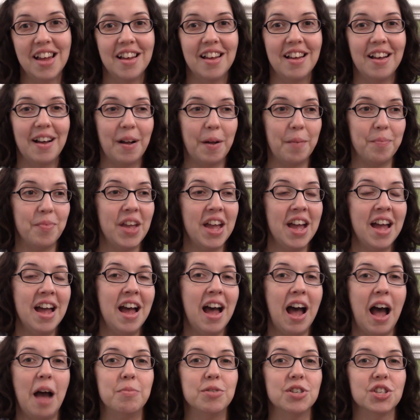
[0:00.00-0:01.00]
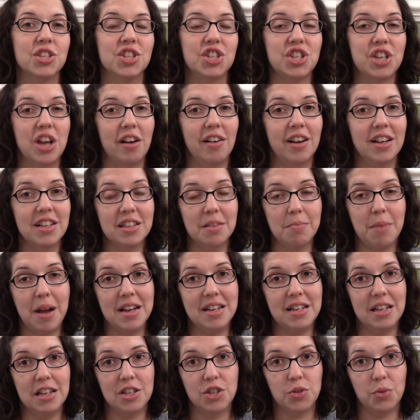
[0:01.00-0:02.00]
I'm just sharing some
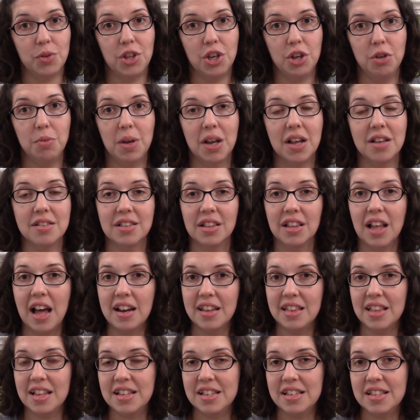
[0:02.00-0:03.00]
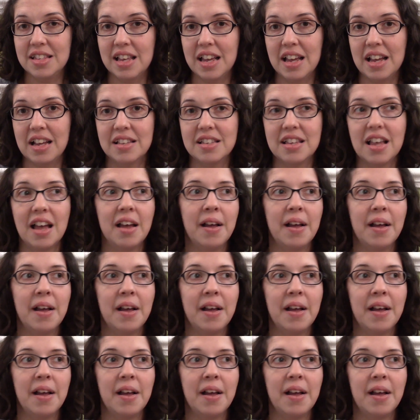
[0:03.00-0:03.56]
ideas with you because a lot of these things,